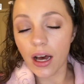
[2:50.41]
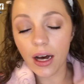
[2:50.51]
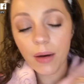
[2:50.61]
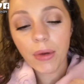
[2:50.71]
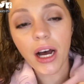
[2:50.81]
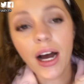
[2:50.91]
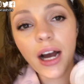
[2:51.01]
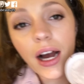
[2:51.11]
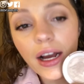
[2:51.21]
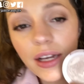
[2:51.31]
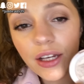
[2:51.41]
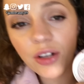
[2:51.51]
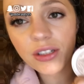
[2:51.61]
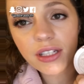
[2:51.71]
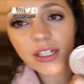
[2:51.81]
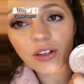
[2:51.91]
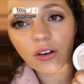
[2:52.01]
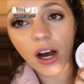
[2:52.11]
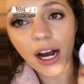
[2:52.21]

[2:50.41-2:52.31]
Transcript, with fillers: um, here's the deal.